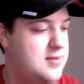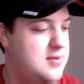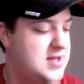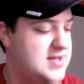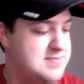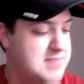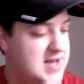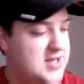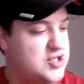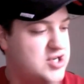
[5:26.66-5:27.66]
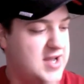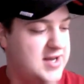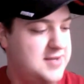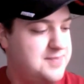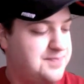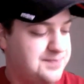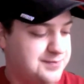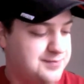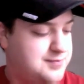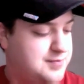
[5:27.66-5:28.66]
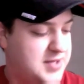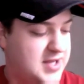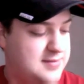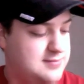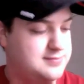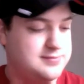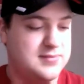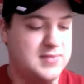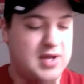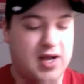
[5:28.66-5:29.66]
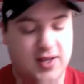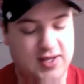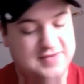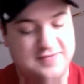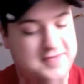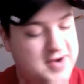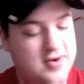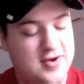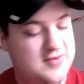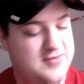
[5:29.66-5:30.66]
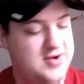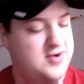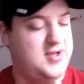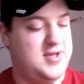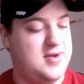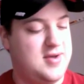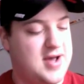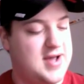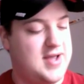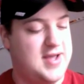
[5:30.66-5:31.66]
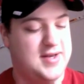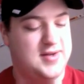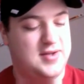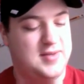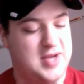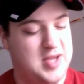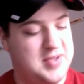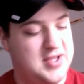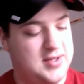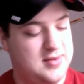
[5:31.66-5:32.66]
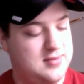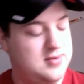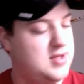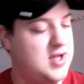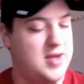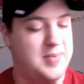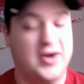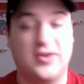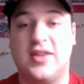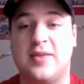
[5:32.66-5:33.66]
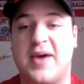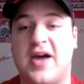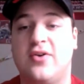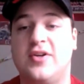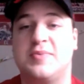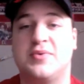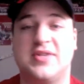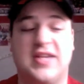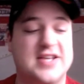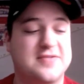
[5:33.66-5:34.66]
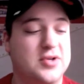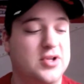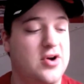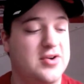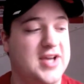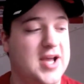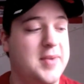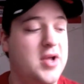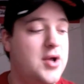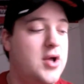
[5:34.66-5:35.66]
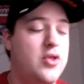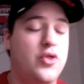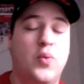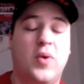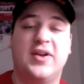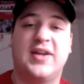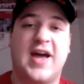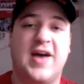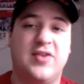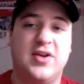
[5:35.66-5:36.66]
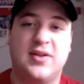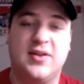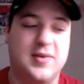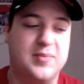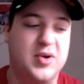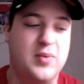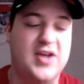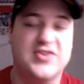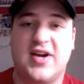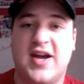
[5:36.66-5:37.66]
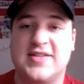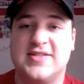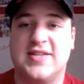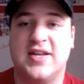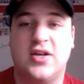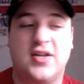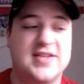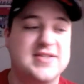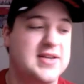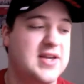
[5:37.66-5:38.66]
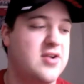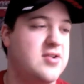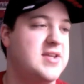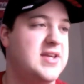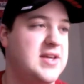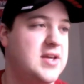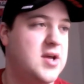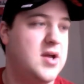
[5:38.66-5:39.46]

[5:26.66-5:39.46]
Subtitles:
It's made in China, but it's very, very high end in my opinion. Apparently, the battery is supposed to last for a long time. The one caveat that Budweiser has is that it doesn't guarantee